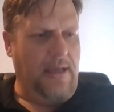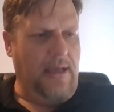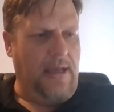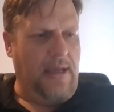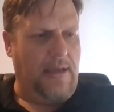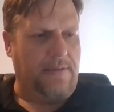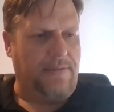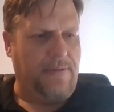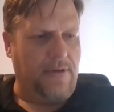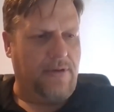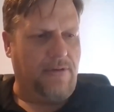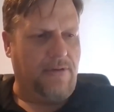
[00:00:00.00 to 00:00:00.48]

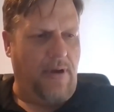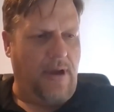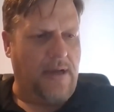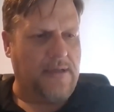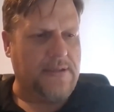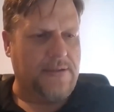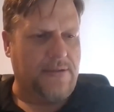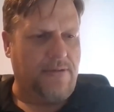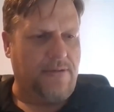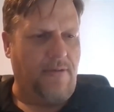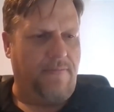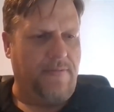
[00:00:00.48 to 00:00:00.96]
the
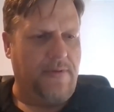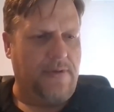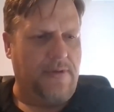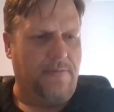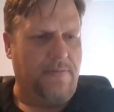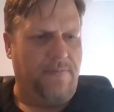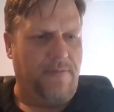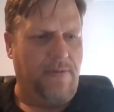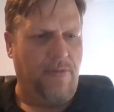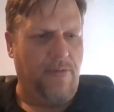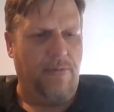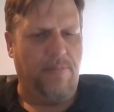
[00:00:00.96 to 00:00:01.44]
crux of it.
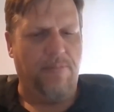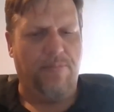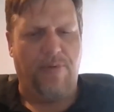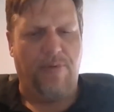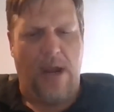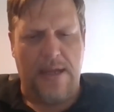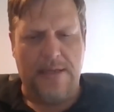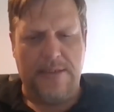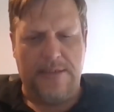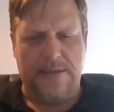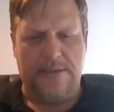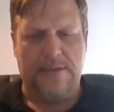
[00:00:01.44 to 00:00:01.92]
If you
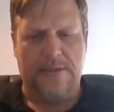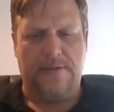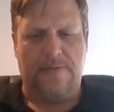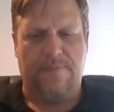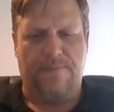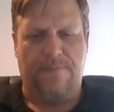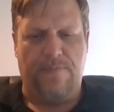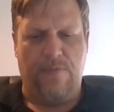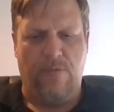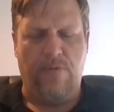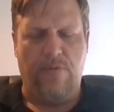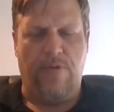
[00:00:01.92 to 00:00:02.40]
embrace it
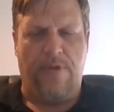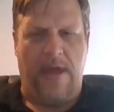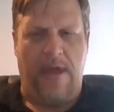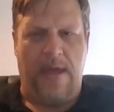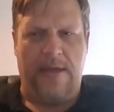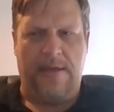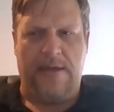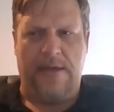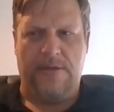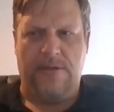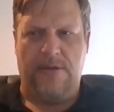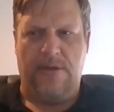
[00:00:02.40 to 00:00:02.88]
for
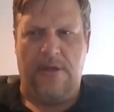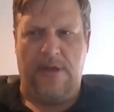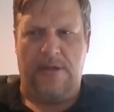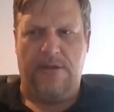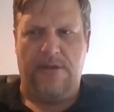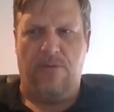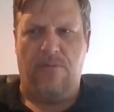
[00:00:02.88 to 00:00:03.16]
that, and you